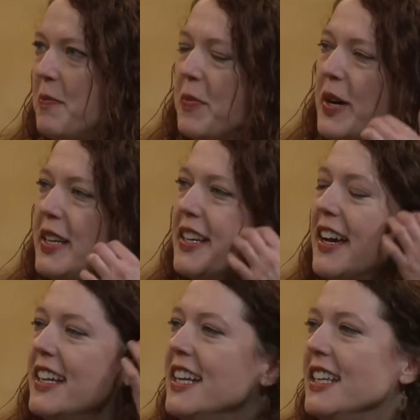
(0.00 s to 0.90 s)
but
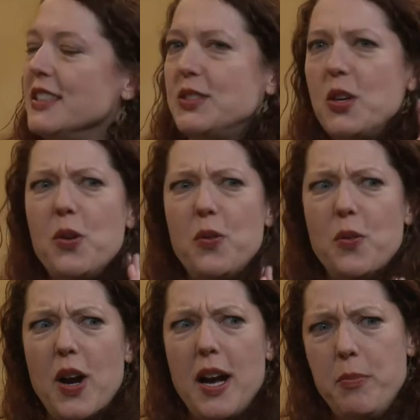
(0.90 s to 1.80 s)
uh,
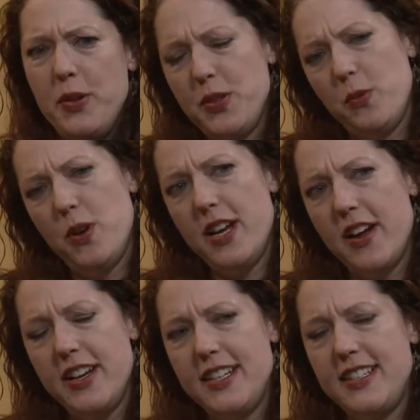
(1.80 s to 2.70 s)
so I put the word
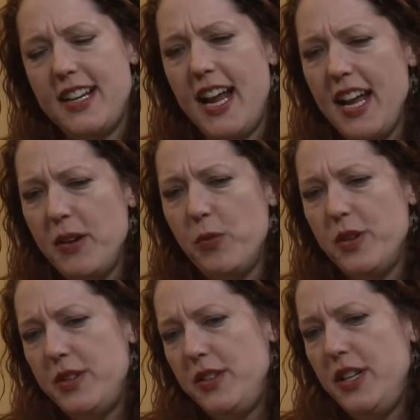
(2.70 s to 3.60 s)
out and I said, "Hey,
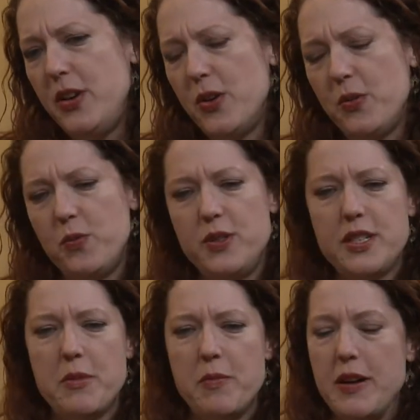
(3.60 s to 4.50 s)
would you know would
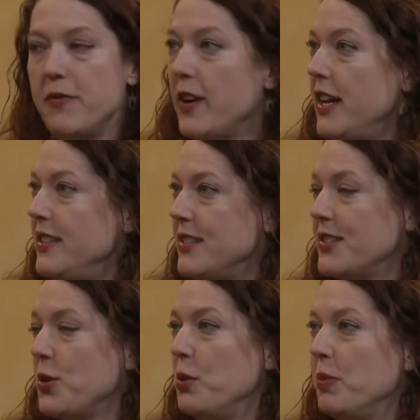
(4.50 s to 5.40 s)
some of my
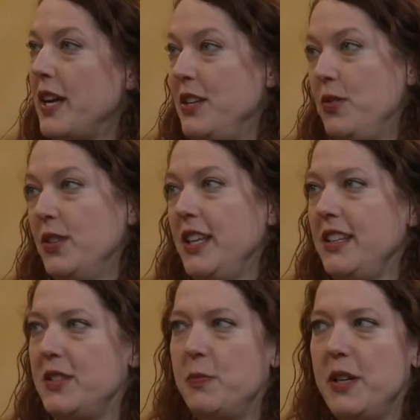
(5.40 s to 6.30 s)
friends who play
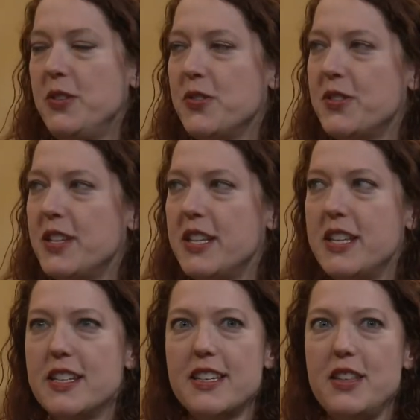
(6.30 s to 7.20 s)
ukuleles be interested in
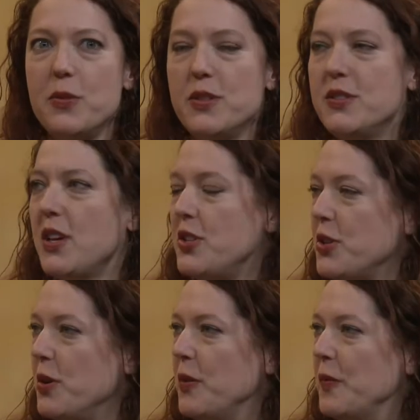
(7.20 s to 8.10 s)
this?" And mm-hmm. there was such
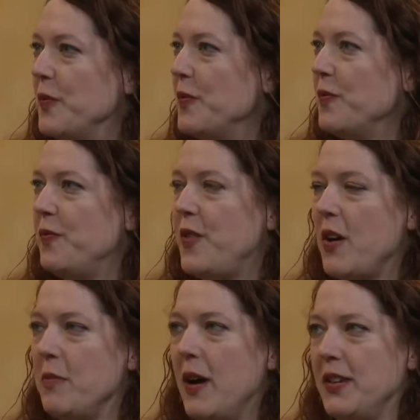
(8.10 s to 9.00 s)
a
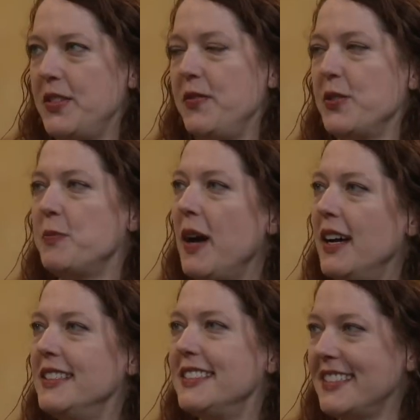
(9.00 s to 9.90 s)
very positive
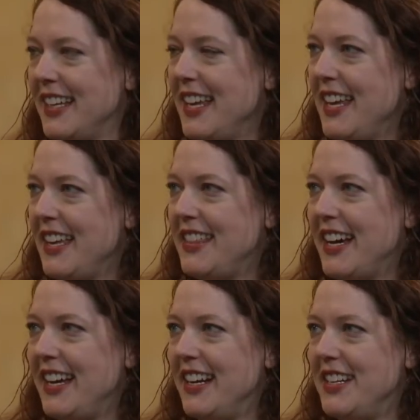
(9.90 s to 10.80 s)
response
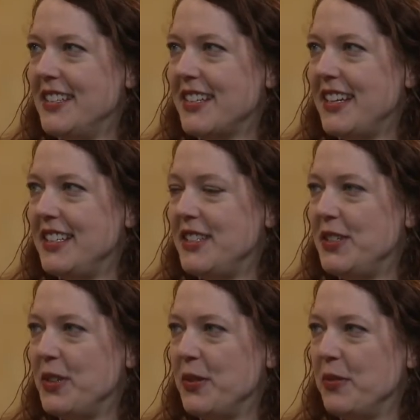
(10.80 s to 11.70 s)
that I decided
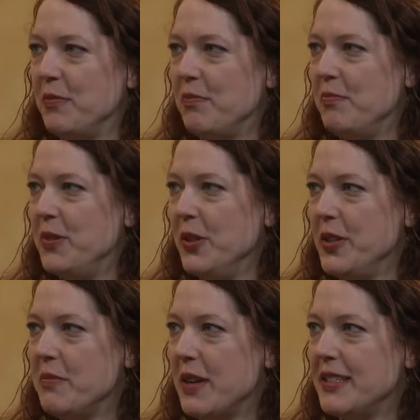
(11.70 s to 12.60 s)
to build
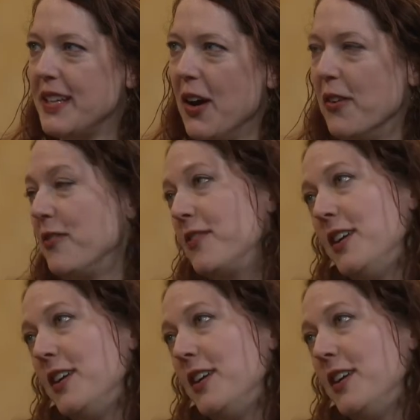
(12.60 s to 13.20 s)
it myself.